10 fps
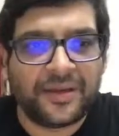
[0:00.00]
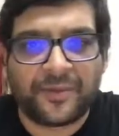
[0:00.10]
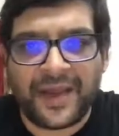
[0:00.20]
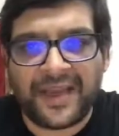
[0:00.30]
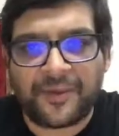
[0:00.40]
So
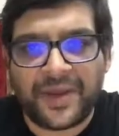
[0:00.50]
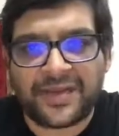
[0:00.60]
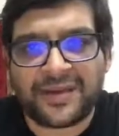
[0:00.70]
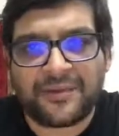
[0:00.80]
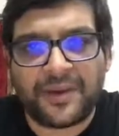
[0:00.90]
my
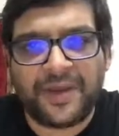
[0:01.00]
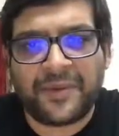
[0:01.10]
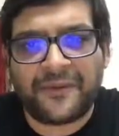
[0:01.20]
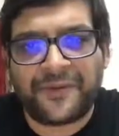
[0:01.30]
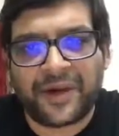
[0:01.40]
equations will be,
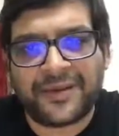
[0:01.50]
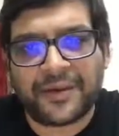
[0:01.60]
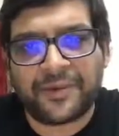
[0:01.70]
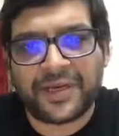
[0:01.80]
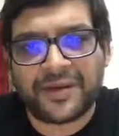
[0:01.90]
my first
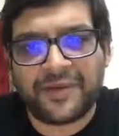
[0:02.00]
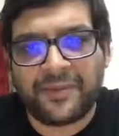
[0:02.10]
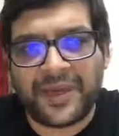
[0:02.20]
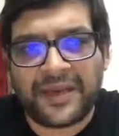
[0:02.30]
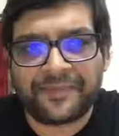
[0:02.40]
equation will
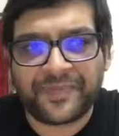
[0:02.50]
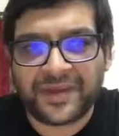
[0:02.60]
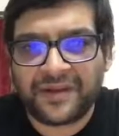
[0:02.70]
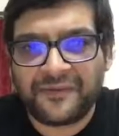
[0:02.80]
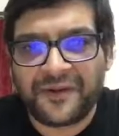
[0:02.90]
be
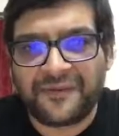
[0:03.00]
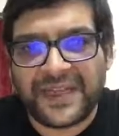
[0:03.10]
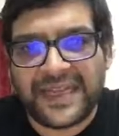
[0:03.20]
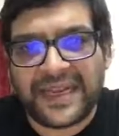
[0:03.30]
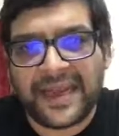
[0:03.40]

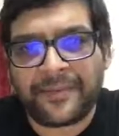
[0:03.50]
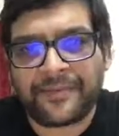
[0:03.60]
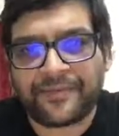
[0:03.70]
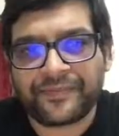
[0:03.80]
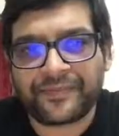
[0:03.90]
15A
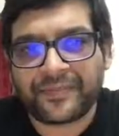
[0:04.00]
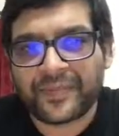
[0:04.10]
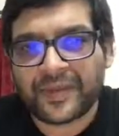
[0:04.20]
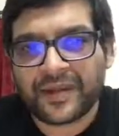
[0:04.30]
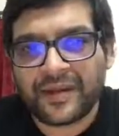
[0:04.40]

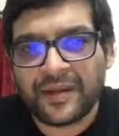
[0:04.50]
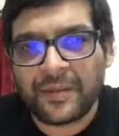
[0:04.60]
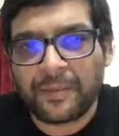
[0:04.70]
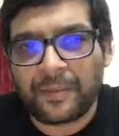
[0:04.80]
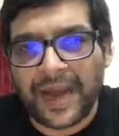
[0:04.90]

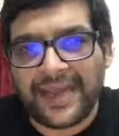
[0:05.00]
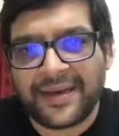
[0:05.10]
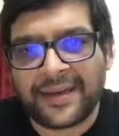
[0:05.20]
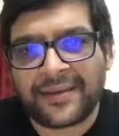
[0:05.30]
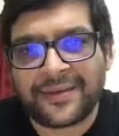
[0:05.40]

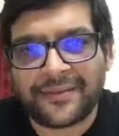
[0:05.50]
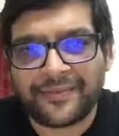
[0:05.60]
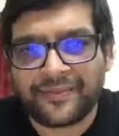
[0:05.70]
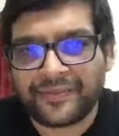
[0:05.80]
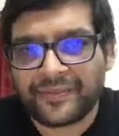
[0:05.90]
minus
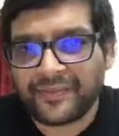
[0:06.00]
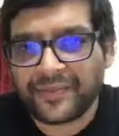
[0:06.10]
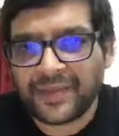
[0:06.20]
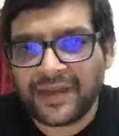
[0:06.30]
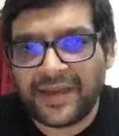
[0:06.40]

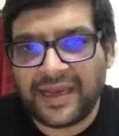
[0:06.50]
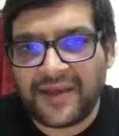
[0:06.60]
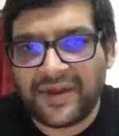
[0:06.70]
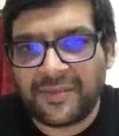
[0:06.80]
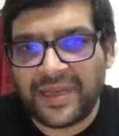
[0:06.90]

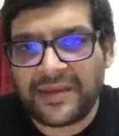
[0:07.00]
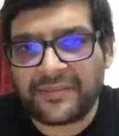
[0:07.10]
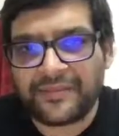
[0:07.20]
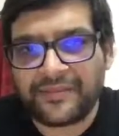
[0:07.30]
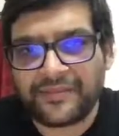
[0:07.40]
11B
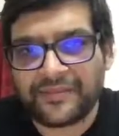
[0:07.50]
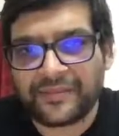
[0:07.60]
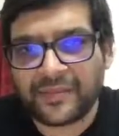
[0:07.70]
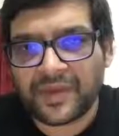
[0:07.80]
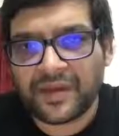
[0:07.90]

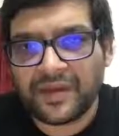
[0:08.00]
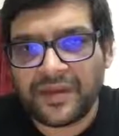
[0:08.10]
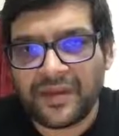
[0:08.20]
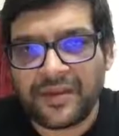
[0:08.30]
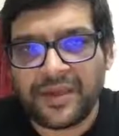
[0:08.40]

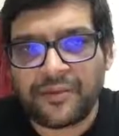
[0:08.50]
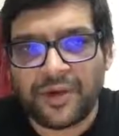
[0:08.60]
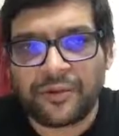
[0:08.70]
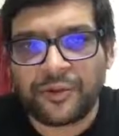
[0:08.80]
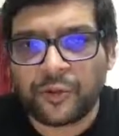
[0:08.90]
is
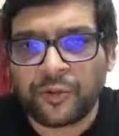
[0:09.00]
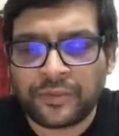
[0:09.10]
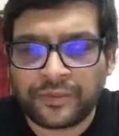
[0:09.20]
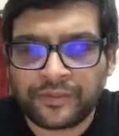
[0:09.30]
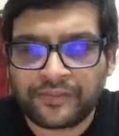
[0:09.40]
equal to 2.